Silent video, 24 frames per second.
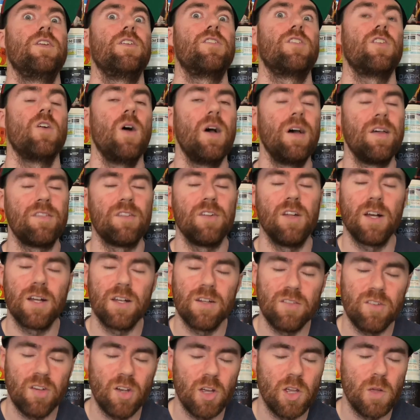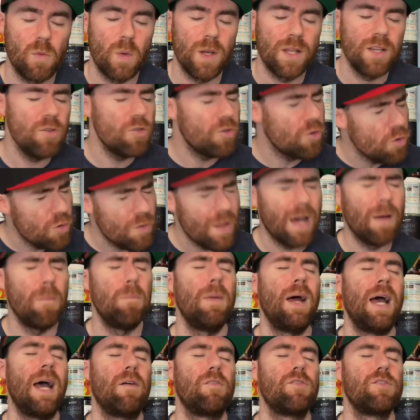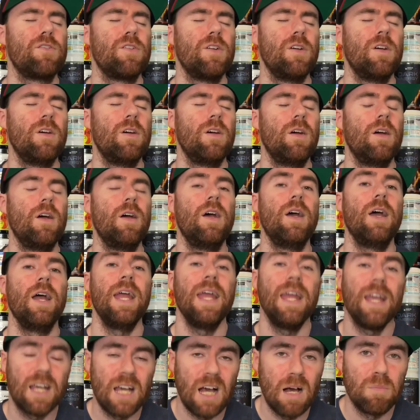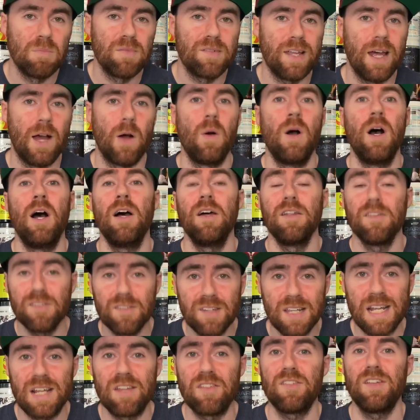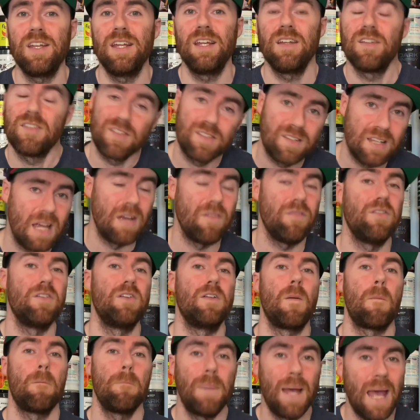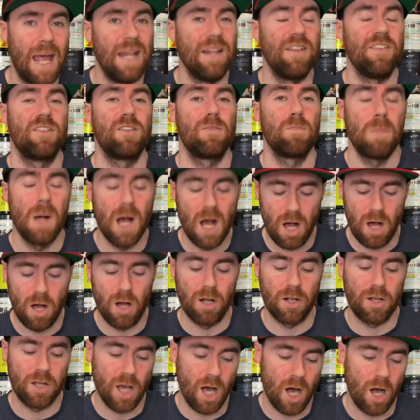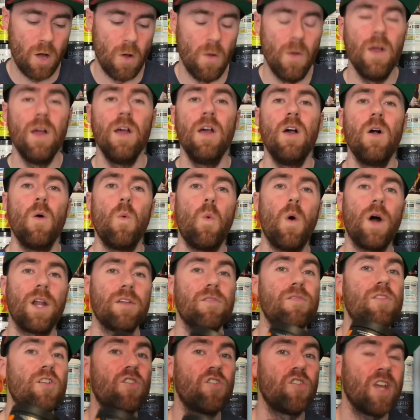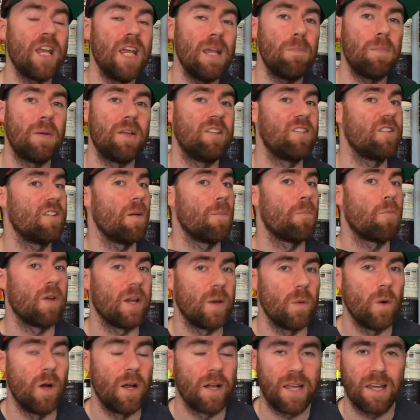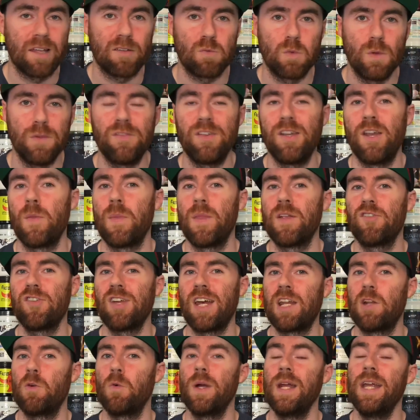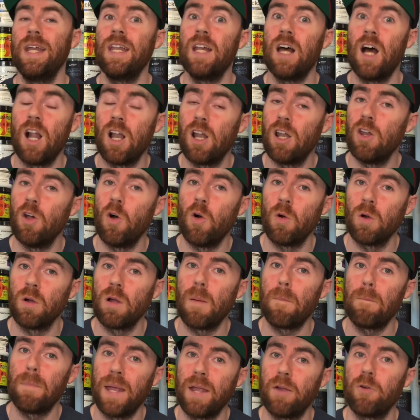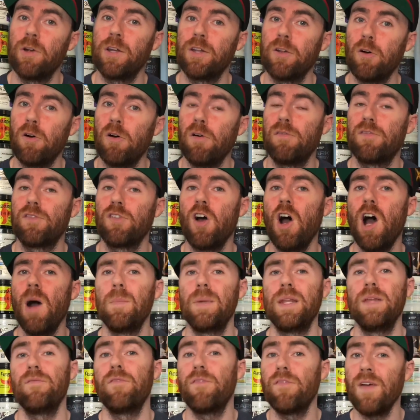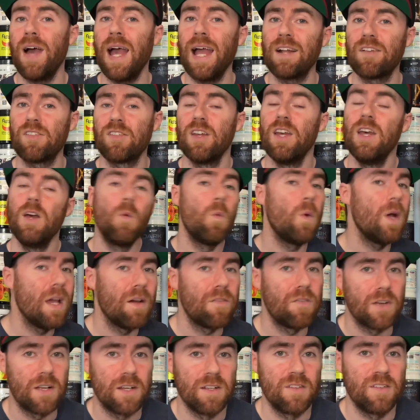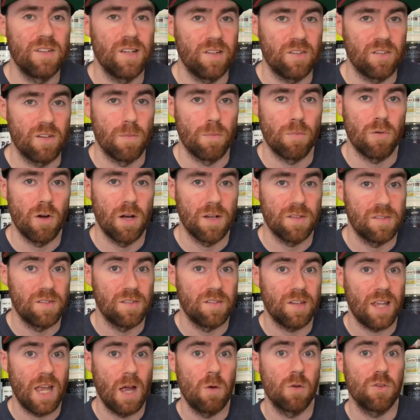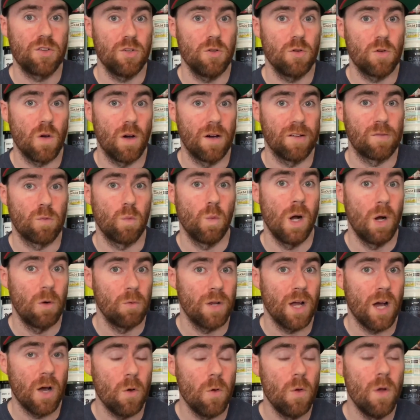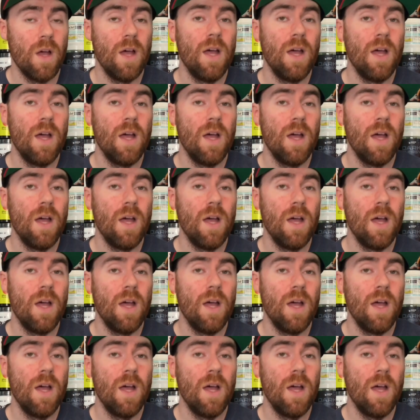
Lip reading: size. And I can tell you, when you do that maths, it comes out at 67 pence per go. One of the cheapest pre-workouts we've seen on the channel in a long period of time. And in fact, we have a consistent pricing scale, as you guys well know,